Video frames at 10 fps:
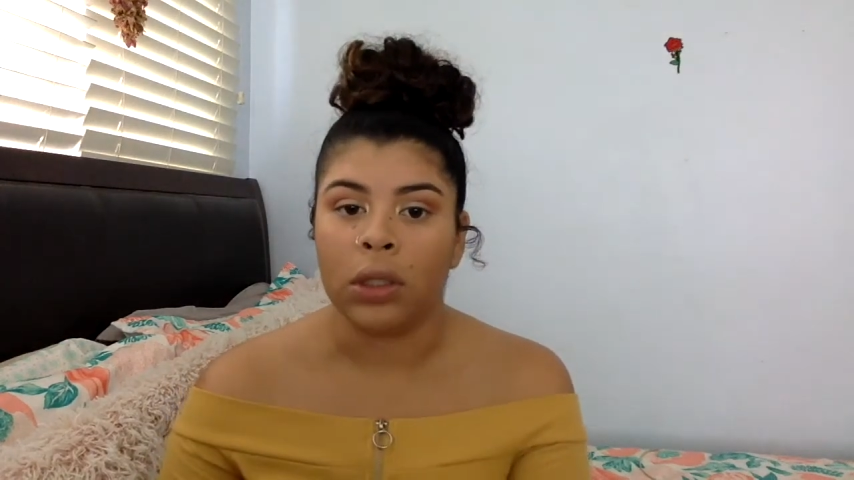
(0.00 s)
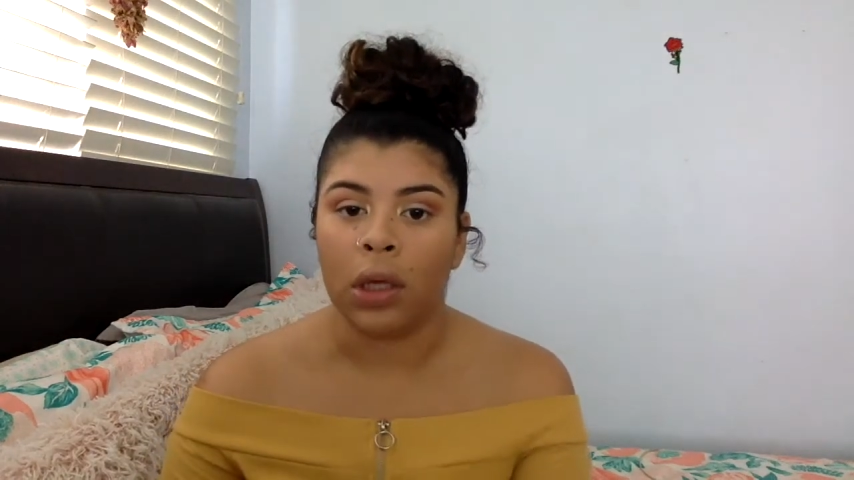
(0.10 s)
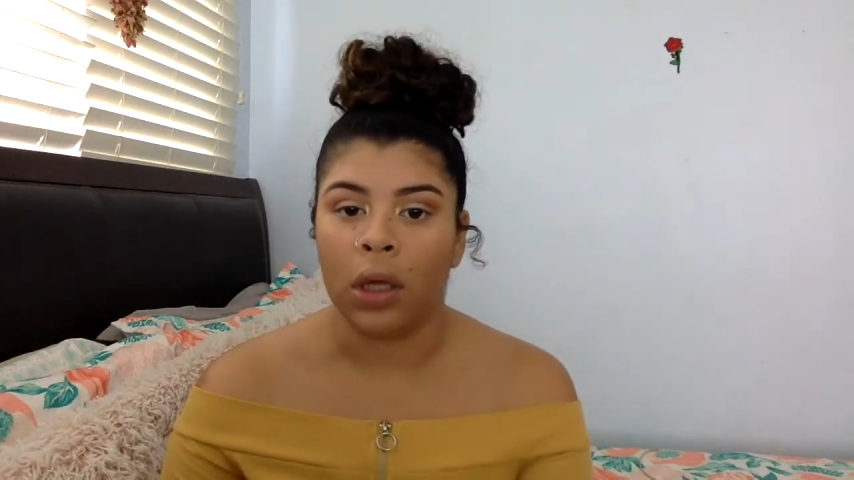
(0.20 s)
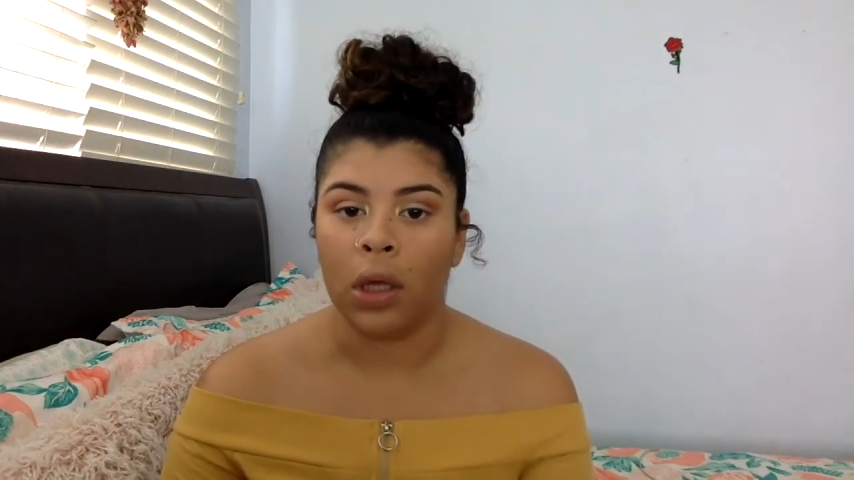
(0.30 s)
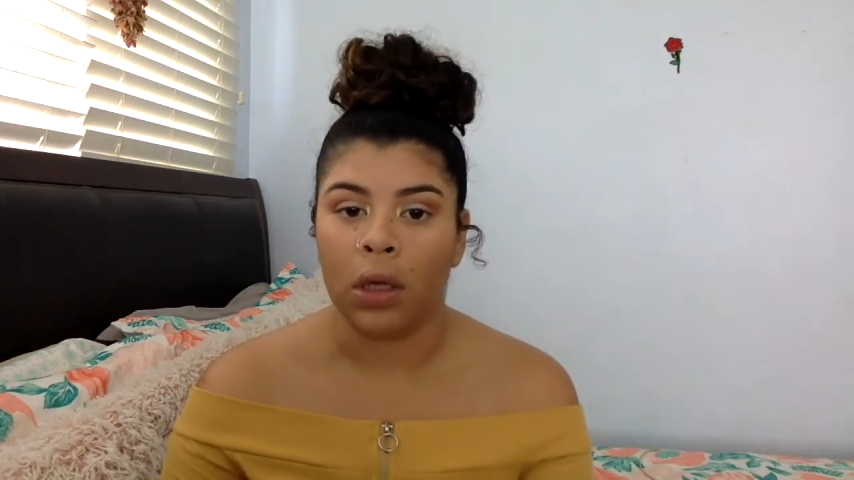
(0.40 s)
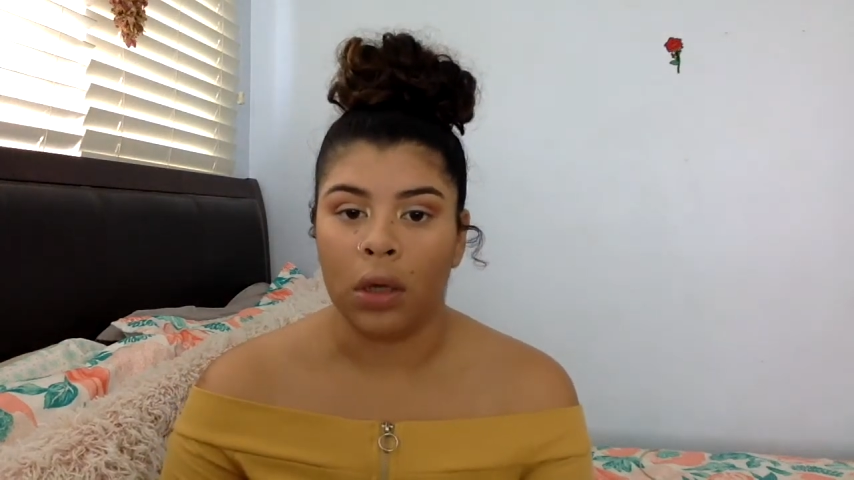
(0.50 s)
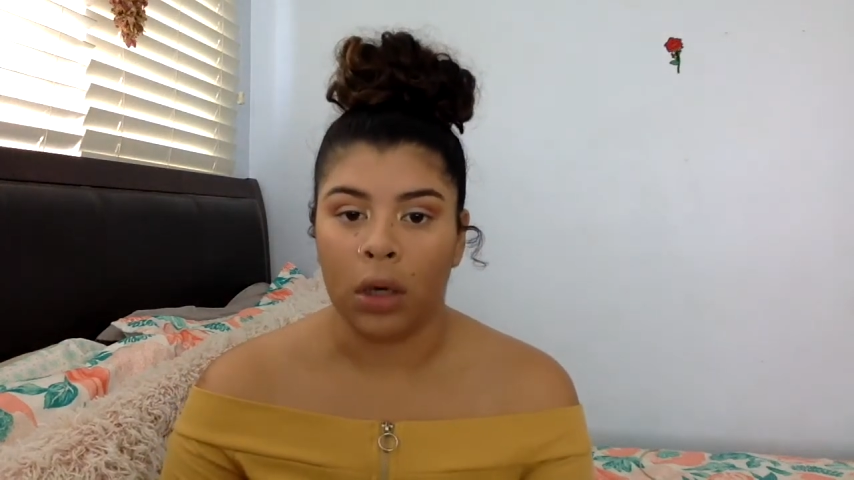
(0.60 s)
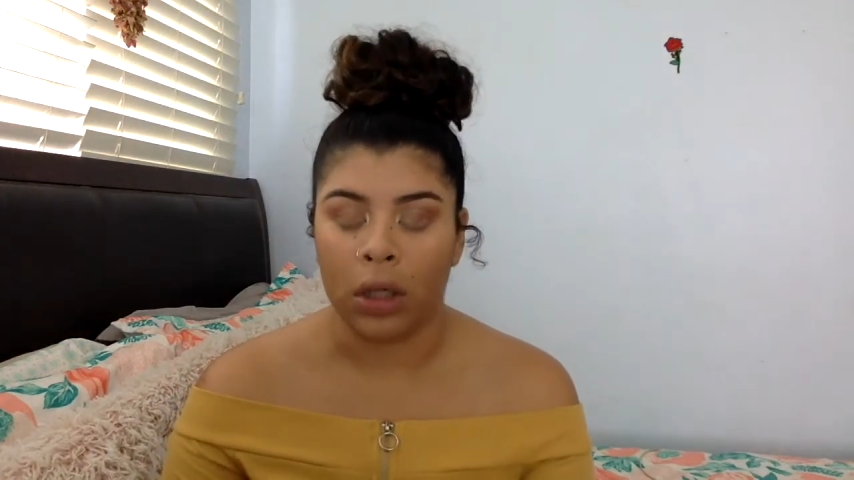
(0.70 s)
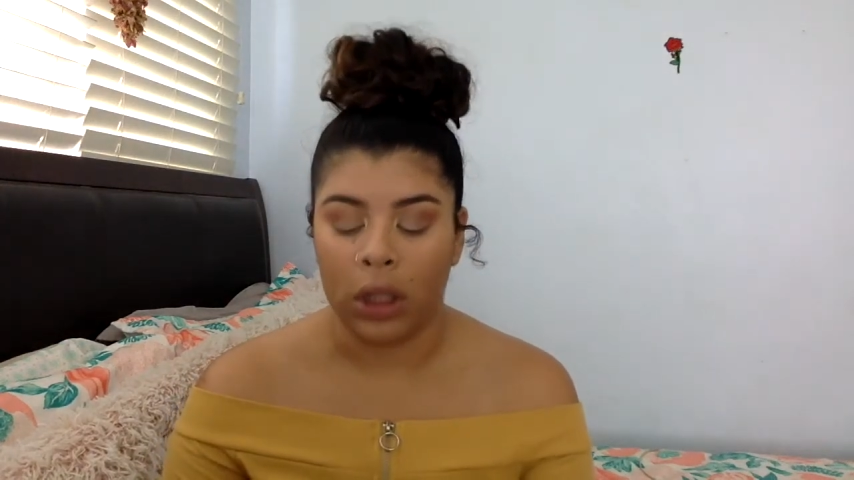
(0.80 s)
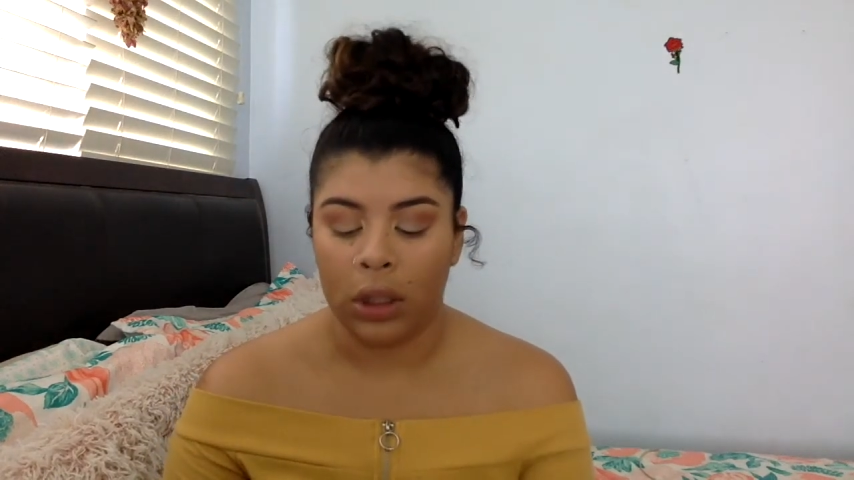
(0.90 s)
dang
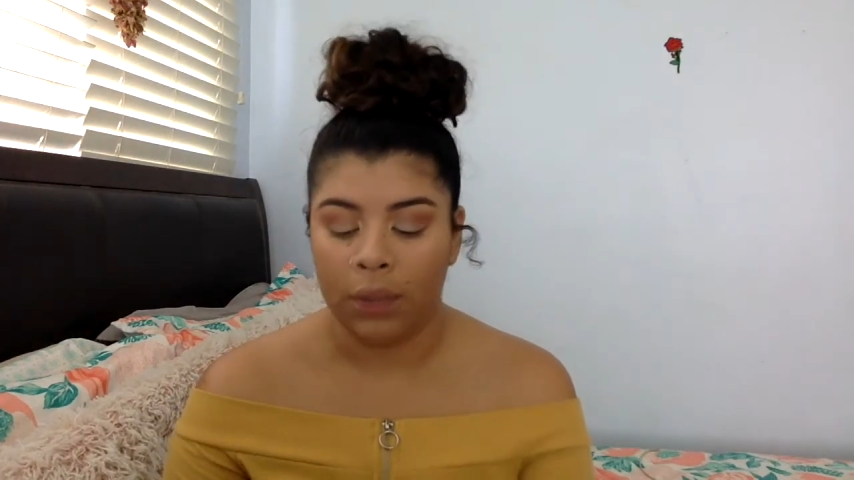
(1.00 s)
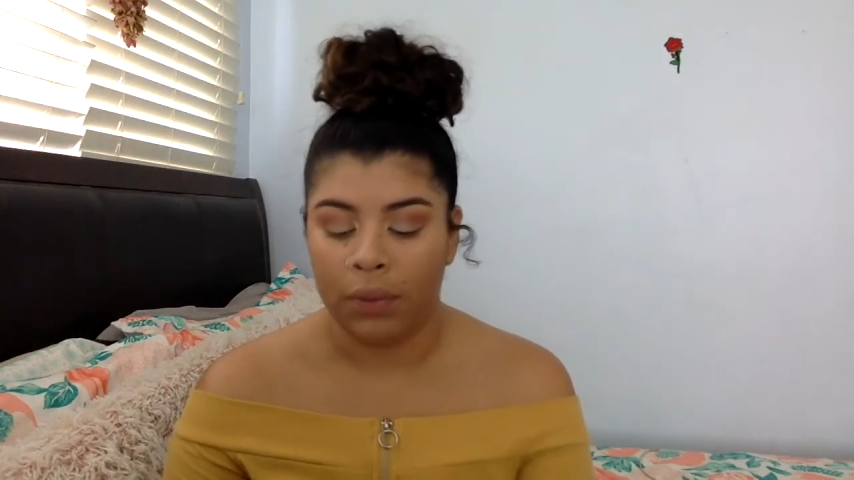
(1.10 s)
dirty,